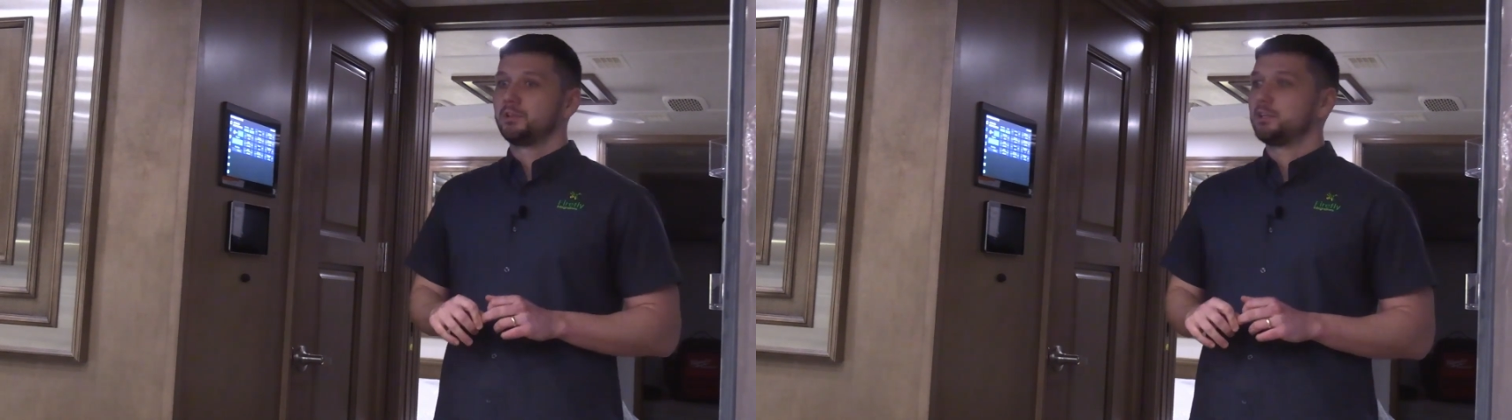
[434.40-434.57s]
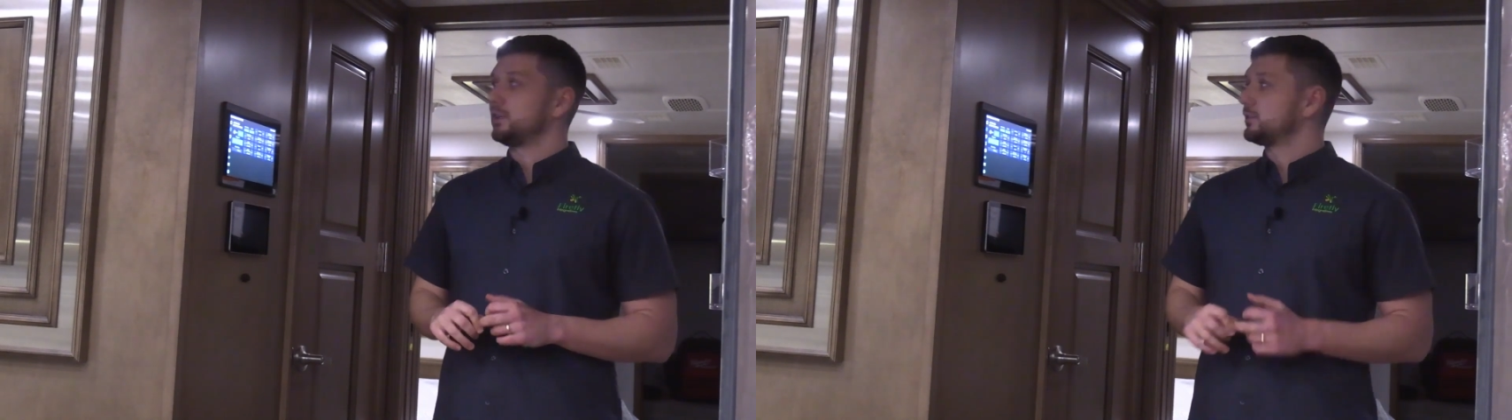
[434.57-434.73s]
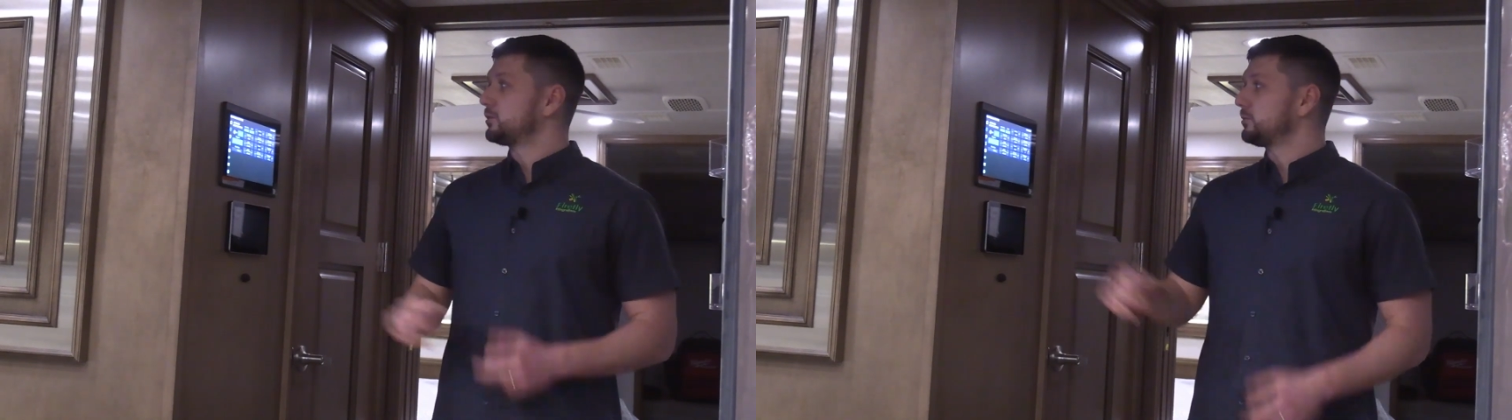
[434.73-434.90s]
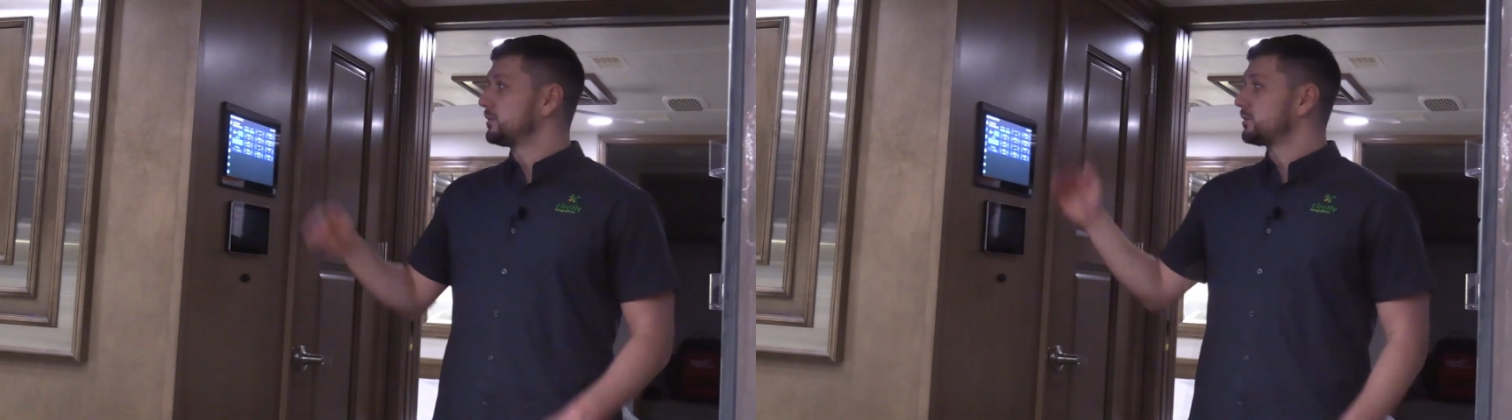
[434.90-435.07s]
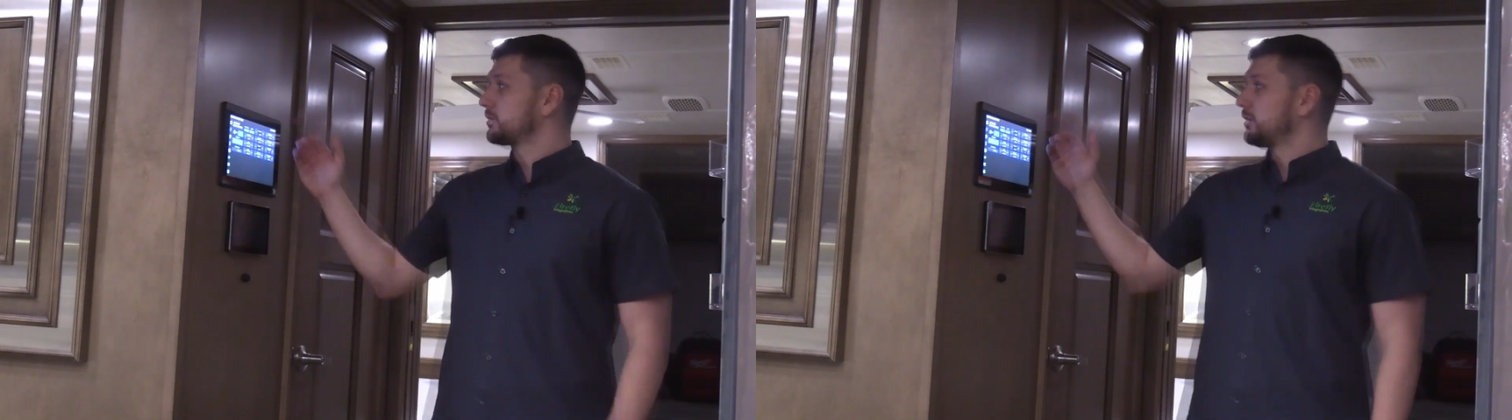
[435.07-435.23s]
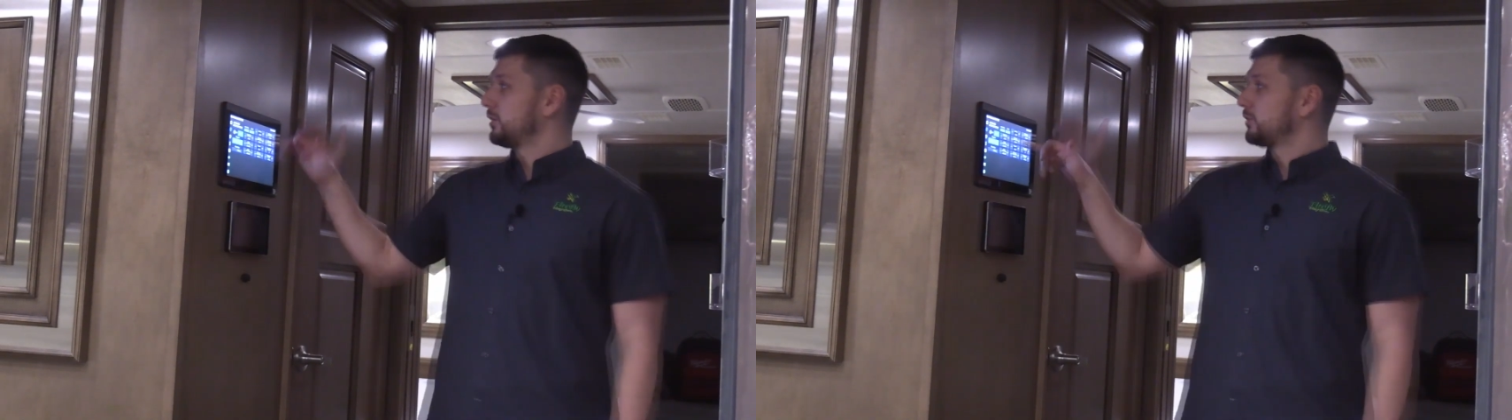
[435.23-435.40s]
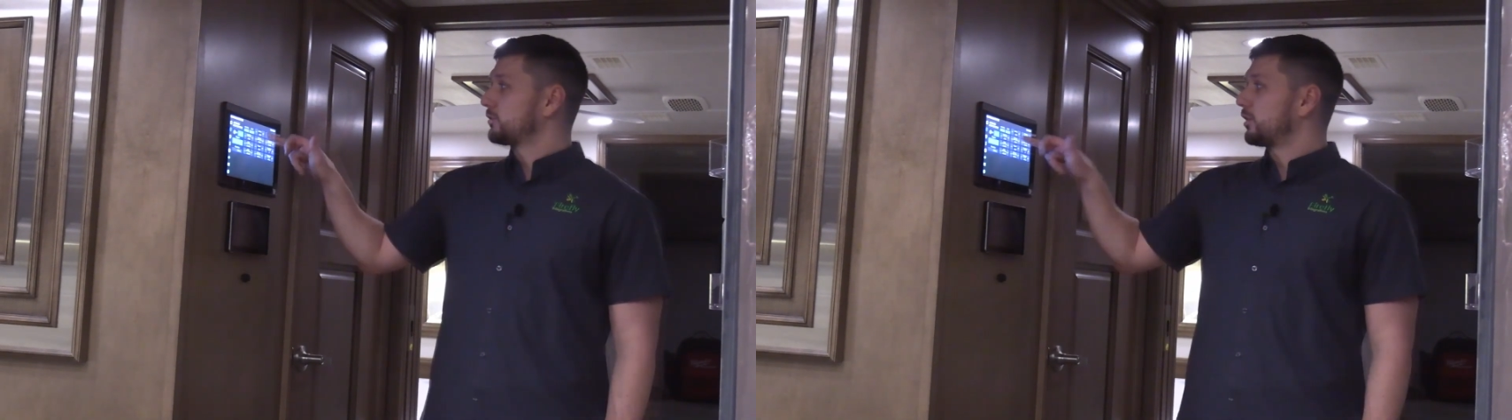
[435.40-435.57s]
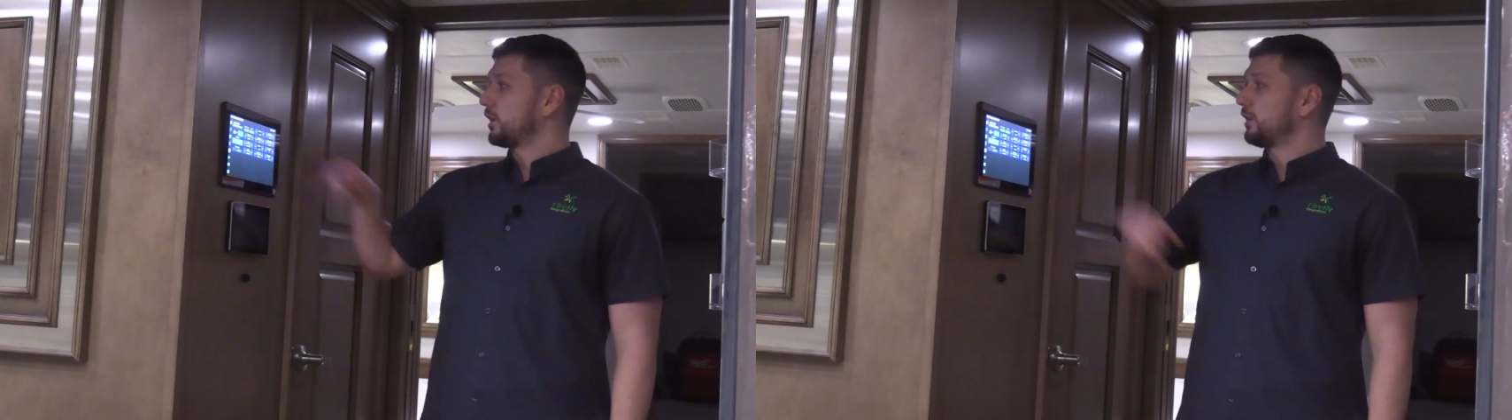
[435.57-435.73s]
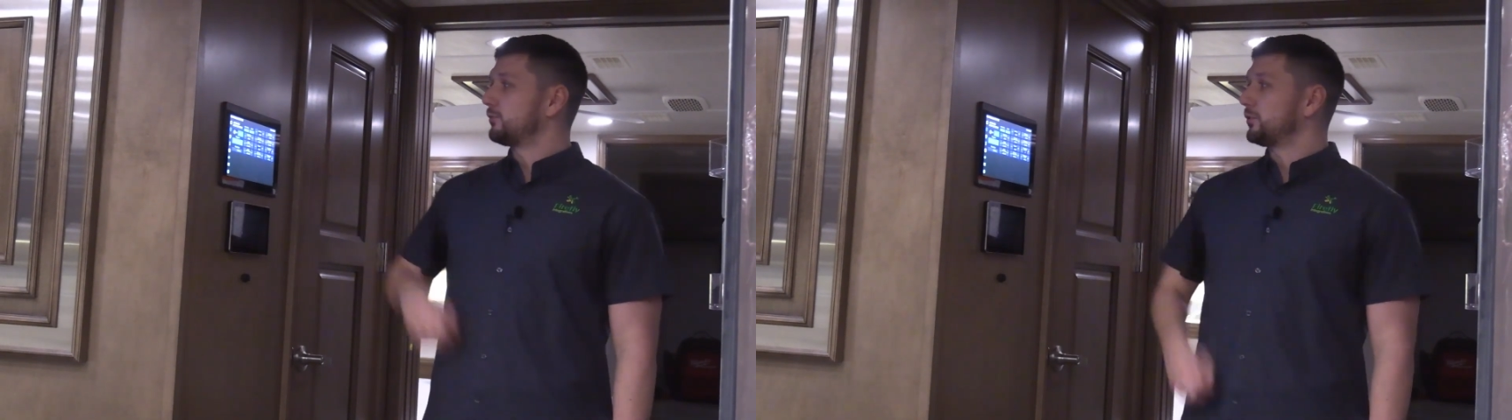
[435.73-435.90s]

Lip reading: get to its start at